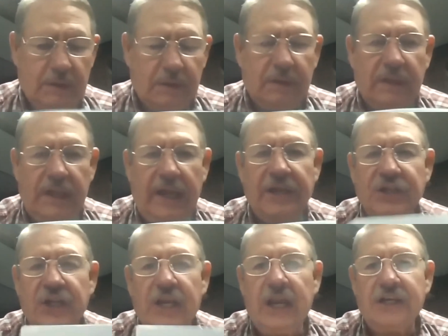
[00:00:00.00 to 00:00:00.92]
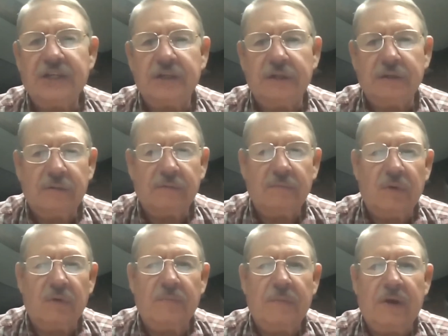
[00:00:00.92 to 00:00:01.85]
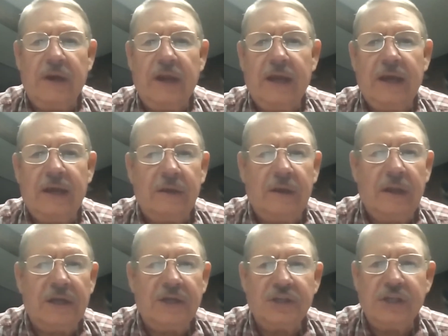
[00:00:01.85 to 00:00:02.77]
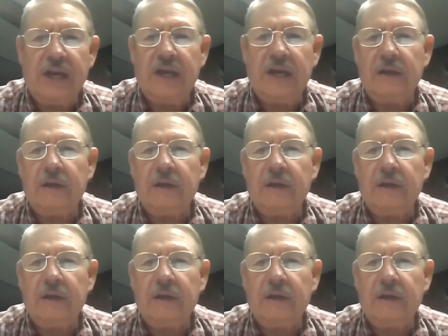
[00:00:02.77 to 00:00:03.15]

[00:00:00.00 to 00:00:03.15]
the education, both Marianne and Jan,